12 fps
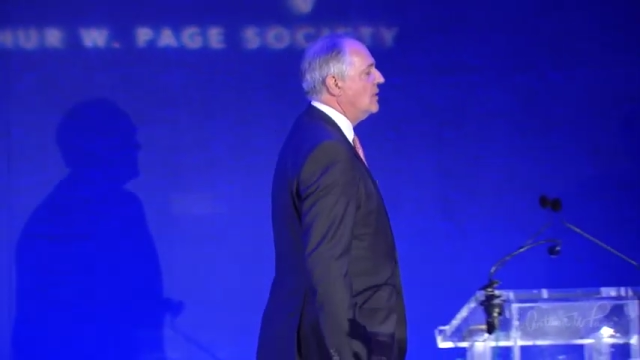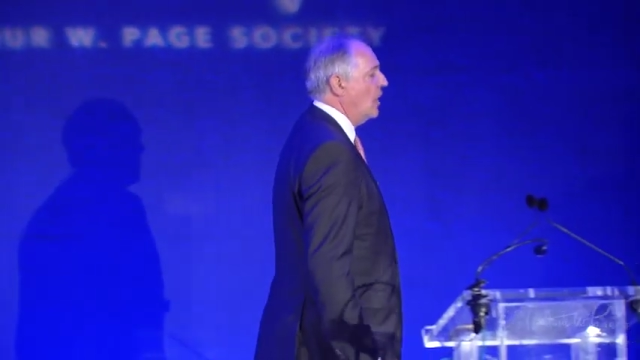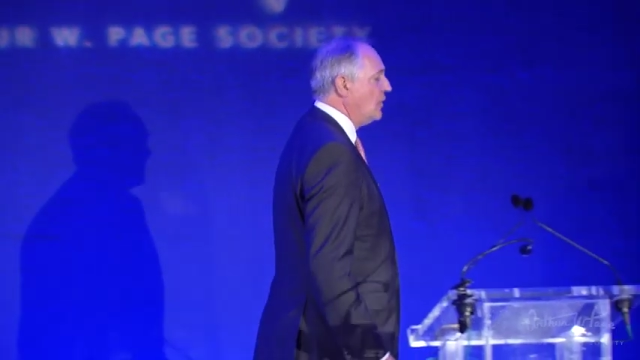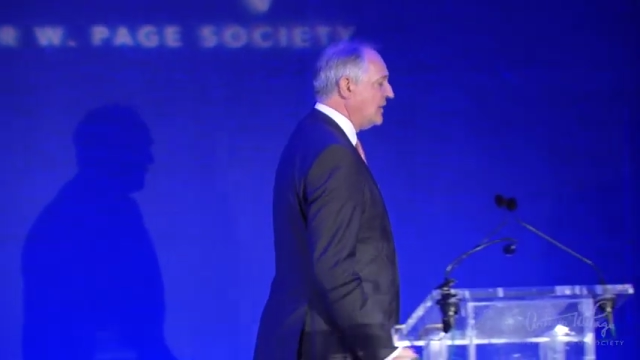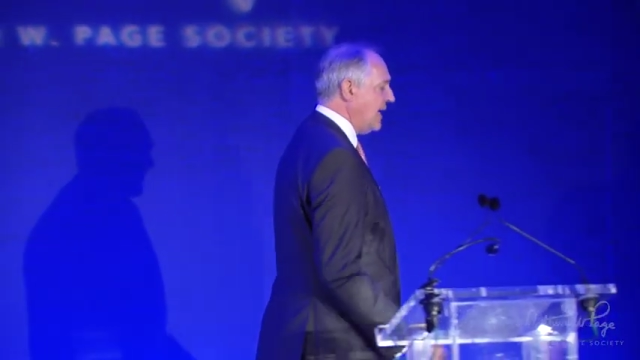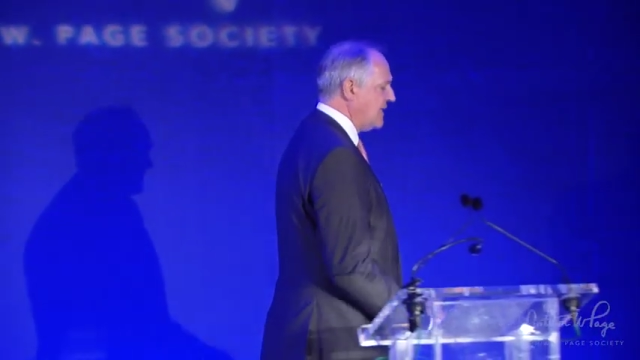
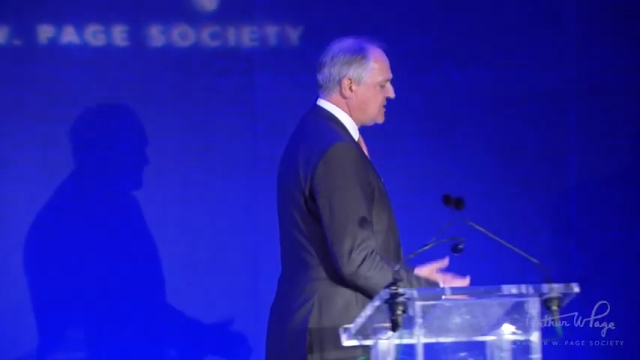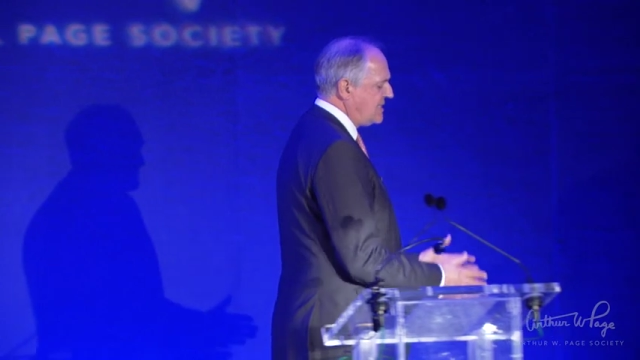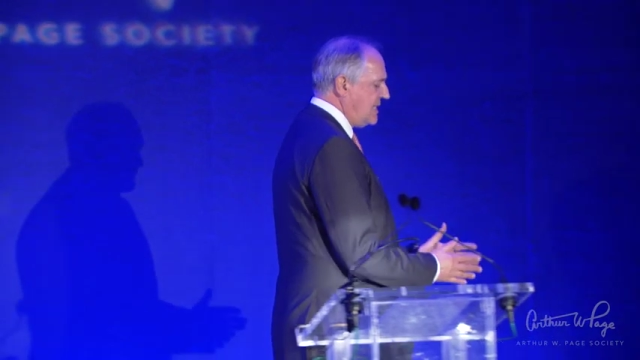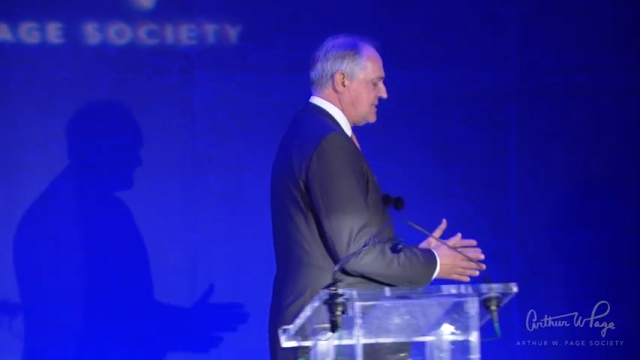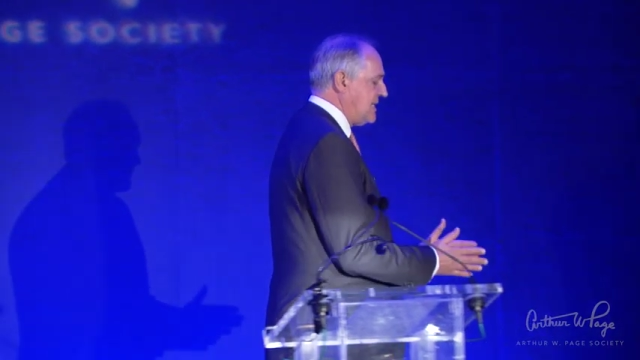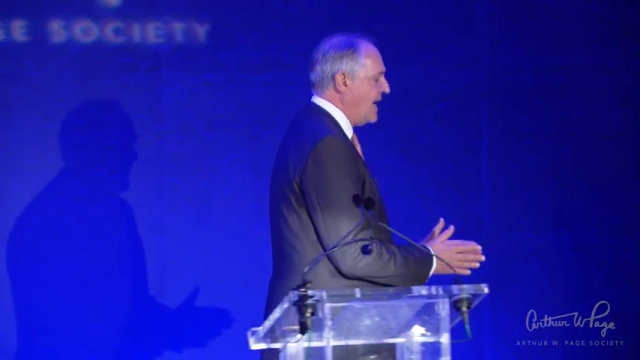Unlike
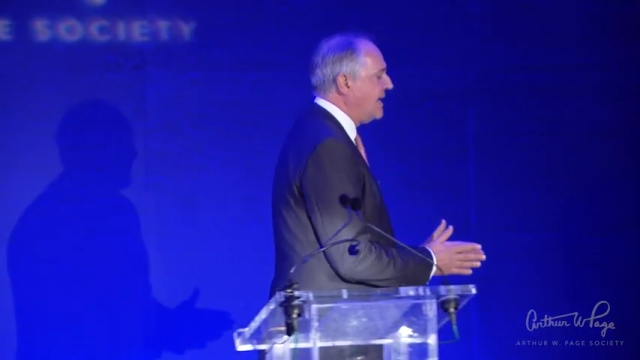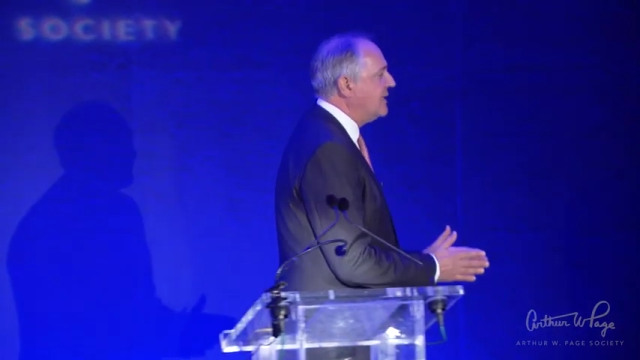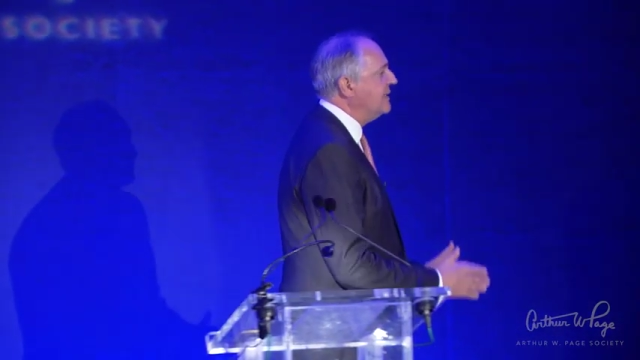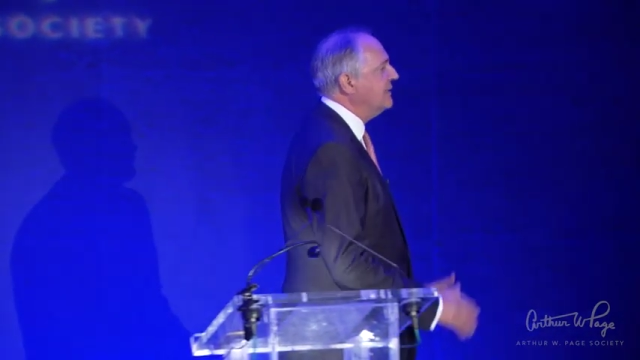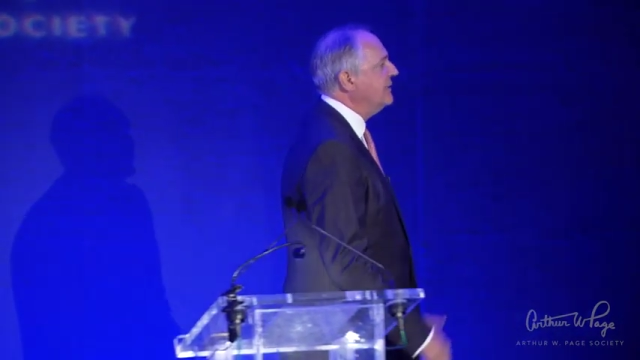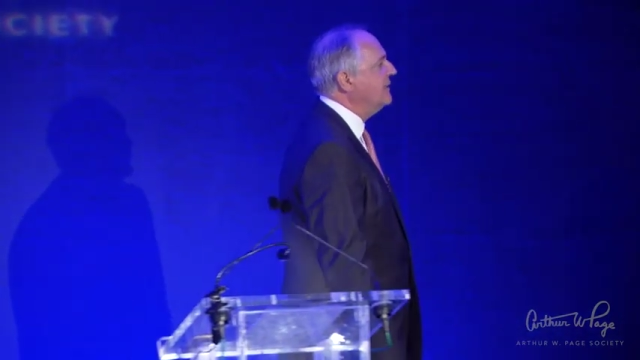CSR,
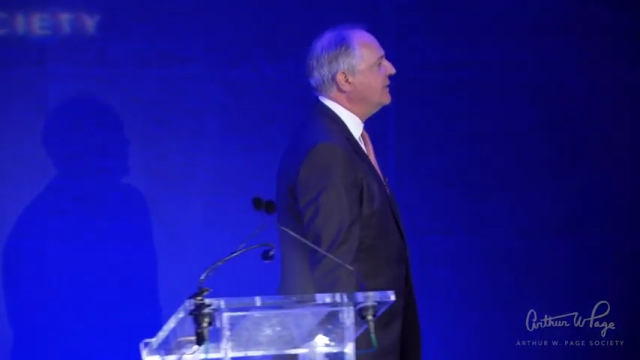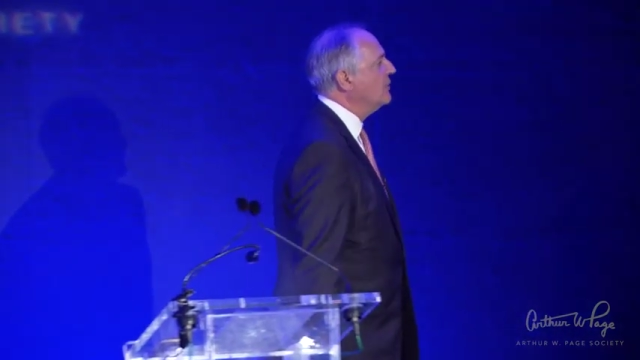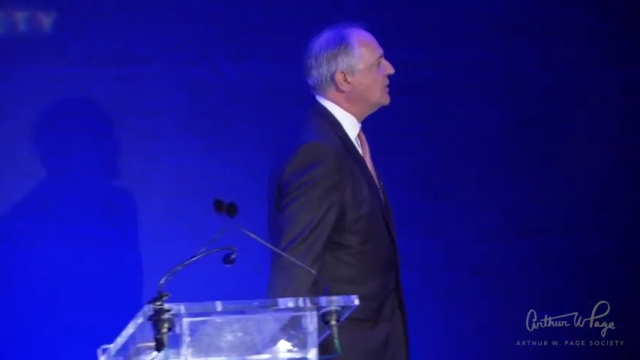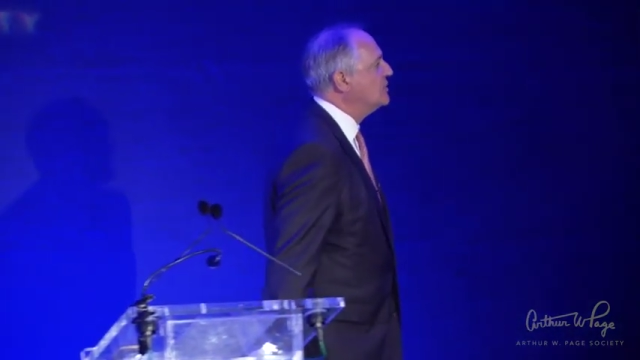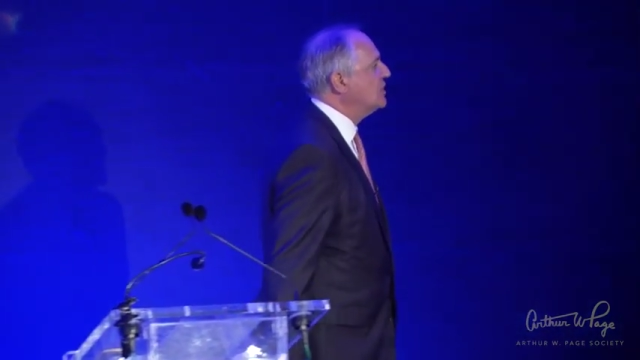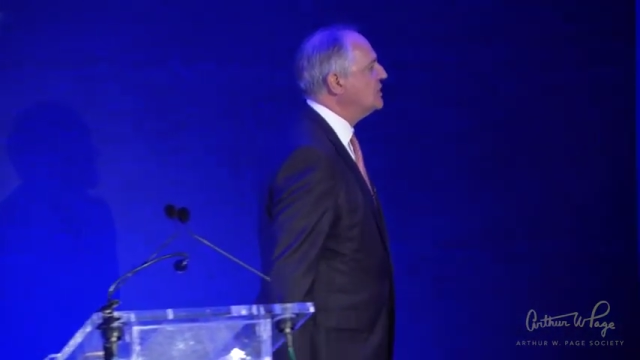
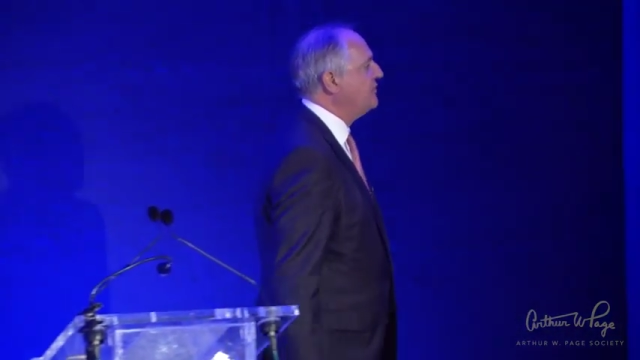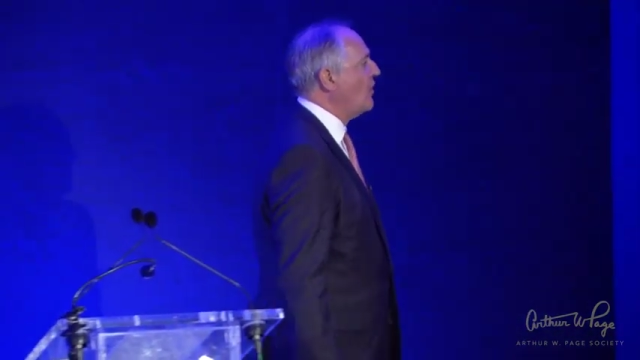which just